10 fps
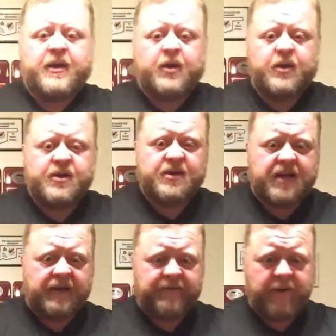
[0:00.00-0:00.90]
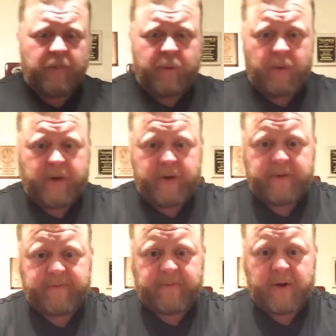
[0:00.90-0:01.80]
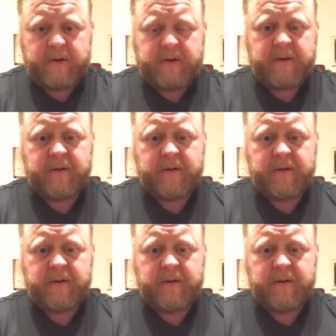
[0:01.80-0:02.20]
Notice it's got a fill port here in the front.